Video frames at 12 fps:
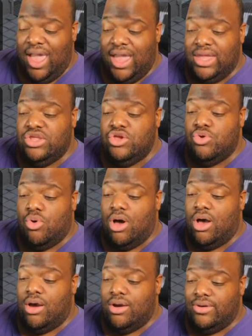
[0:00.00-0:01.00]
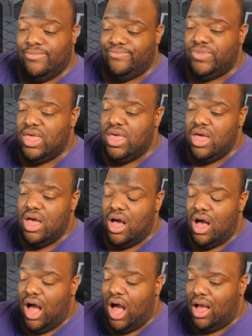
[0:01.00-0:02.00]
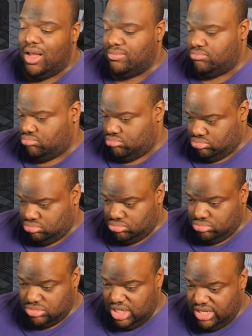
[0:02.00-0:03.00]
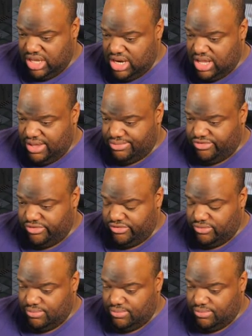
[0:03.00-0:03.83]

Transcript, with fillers: And you are? Hmm, I got an option.